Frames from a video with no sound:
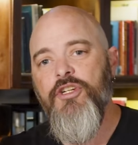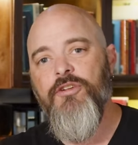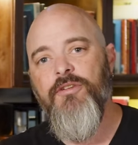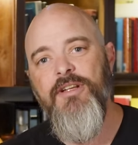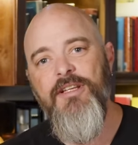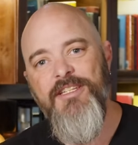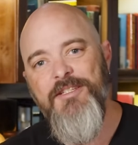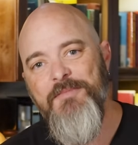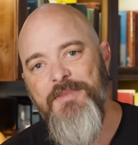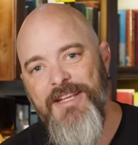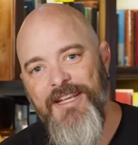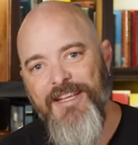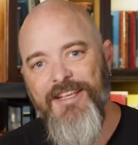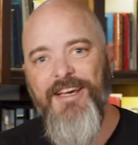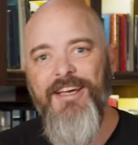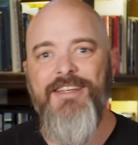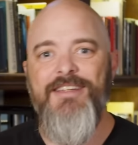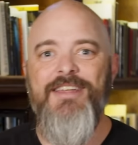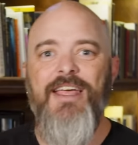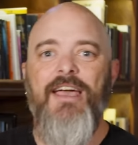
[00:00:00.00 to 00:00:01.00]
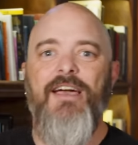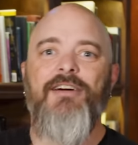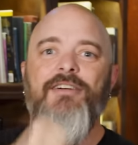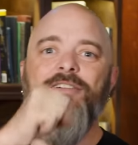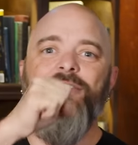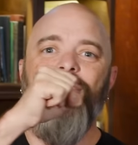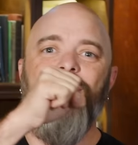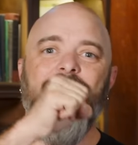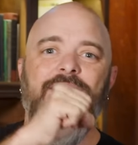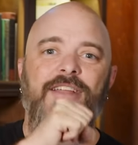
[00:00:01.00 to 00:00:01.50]
trees being cut
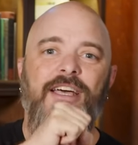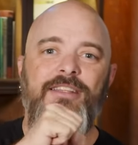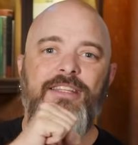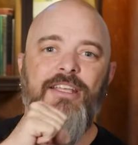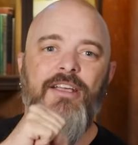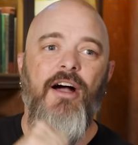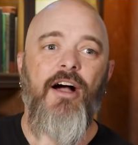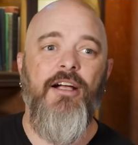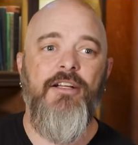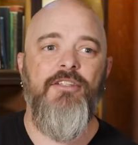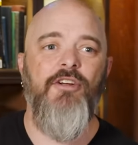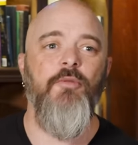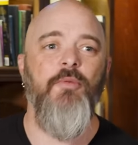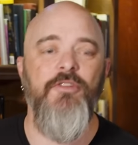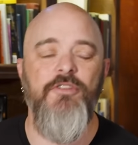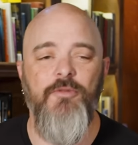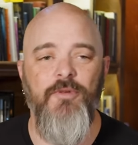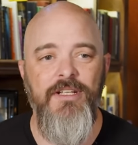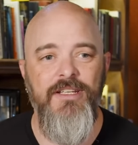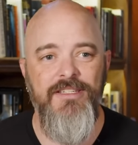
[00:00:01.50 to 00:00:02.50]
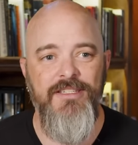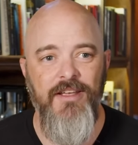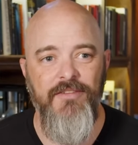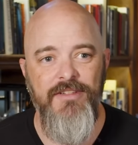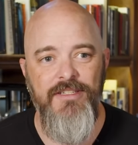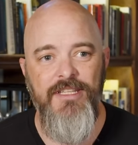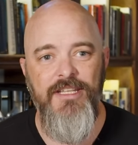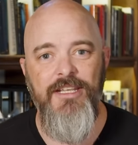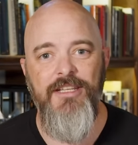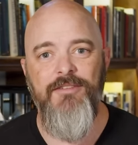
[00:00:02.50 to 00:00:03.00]
down. And I think October
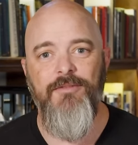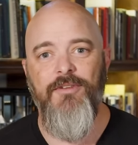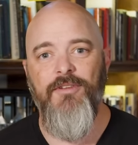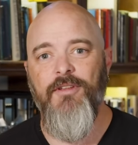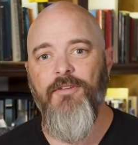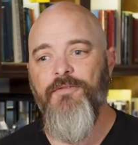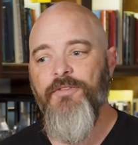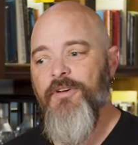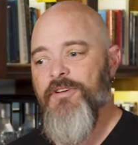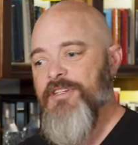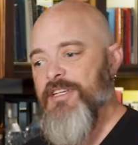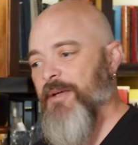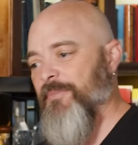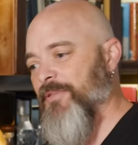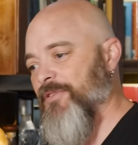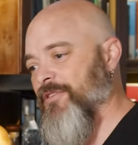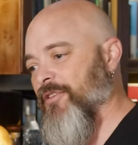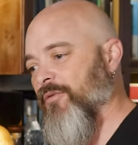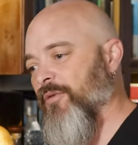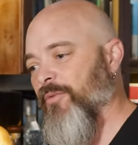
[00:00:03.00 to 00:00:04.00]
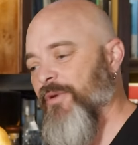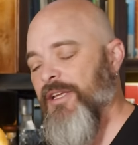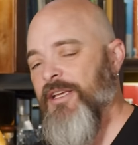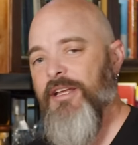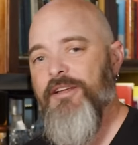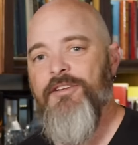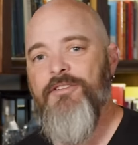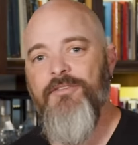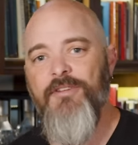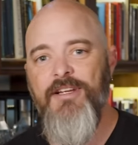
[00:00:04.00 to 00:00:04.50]
2017 was the first episode where we
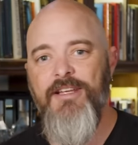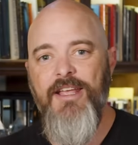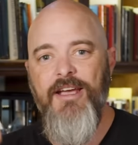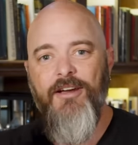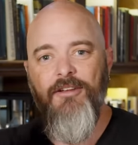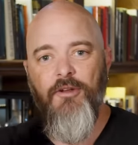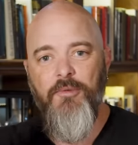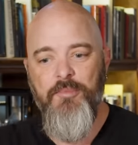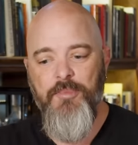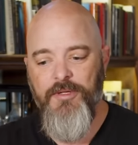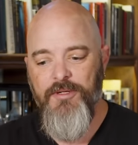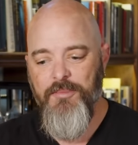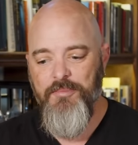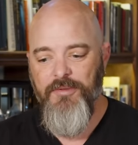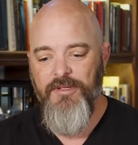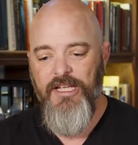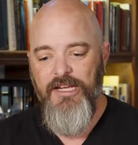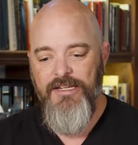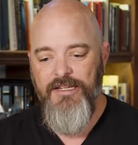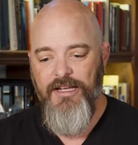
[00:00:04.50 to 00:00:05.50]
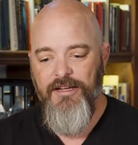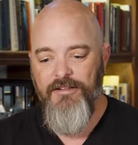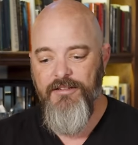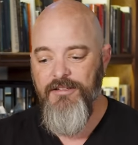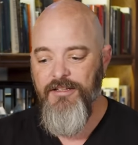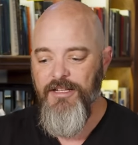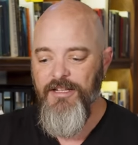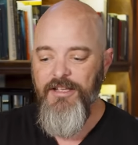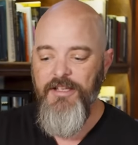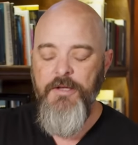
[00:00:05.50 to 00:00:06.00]
cut a tree down and put a plank
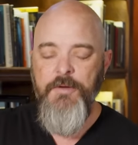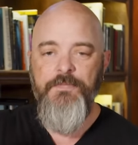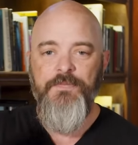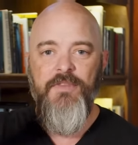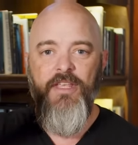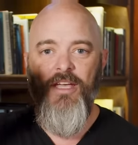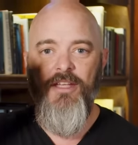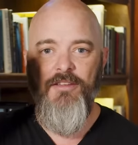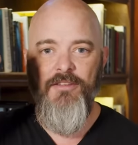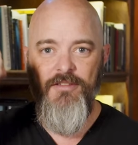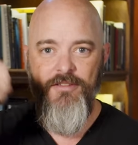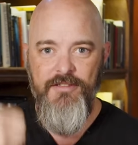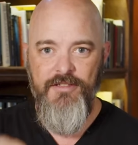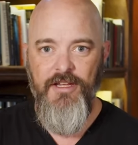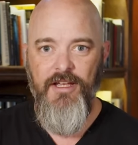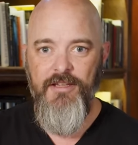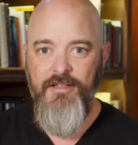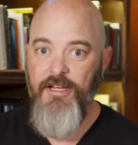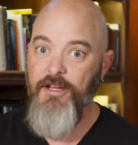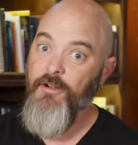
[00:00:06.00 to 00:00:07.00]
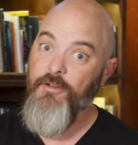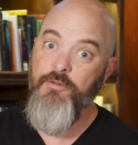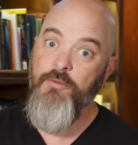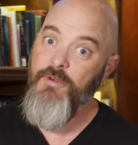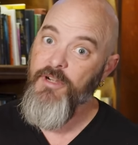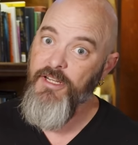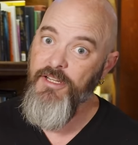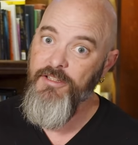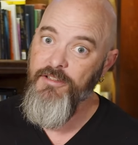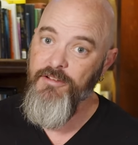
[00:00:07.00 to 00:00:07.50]
down, and said, "Here's what
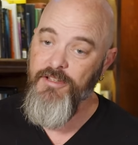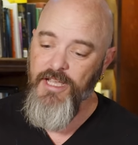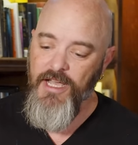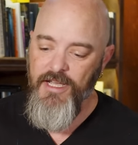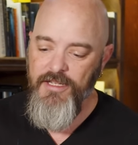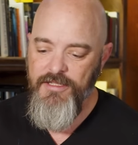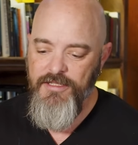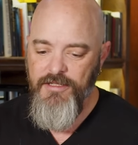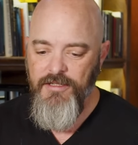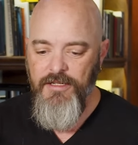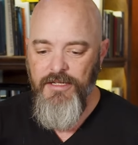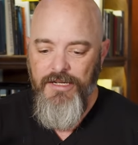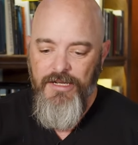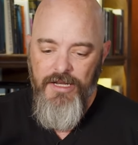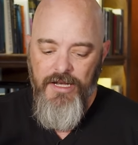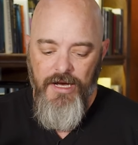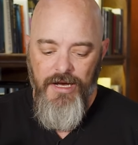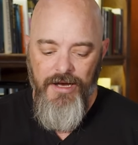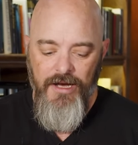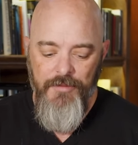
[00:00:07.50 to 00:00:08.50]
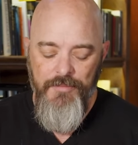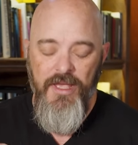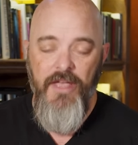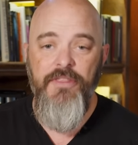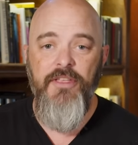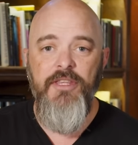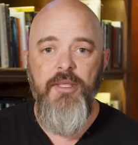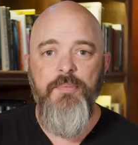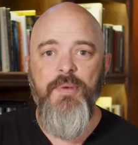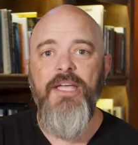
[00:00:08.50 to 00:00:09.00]
we're going to do, guys." Um,
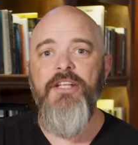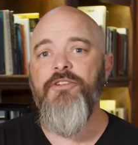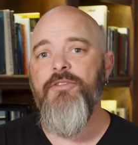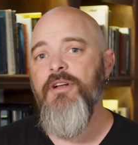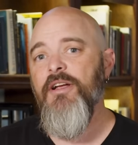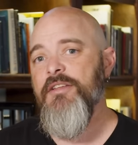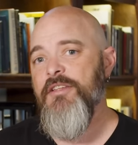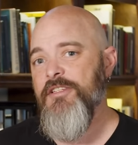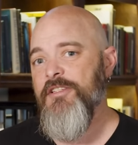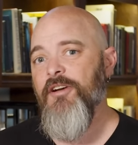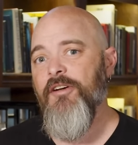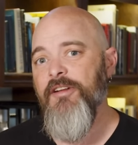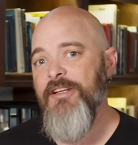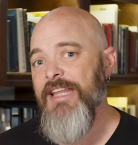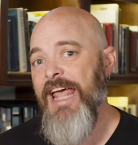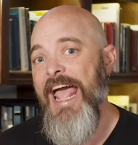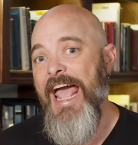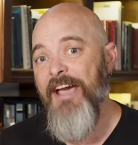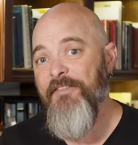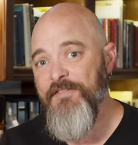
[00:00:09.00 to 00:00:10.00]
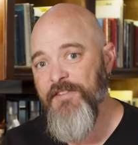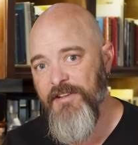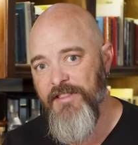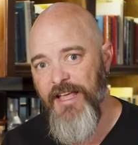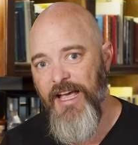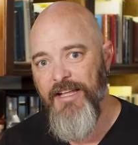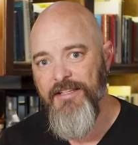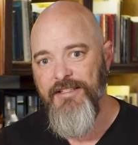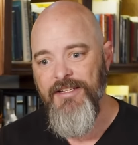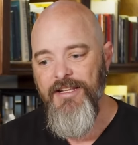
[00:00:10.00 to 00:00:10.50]
and then the Patreon started after
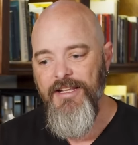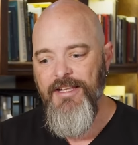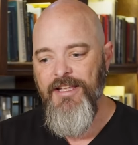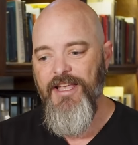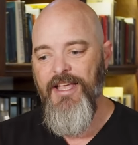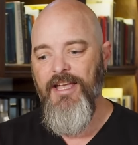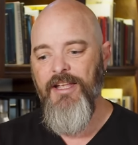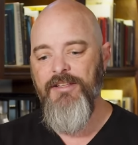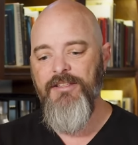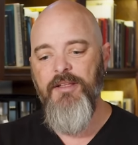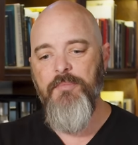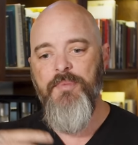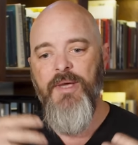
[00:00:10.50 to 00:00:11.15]
that. And the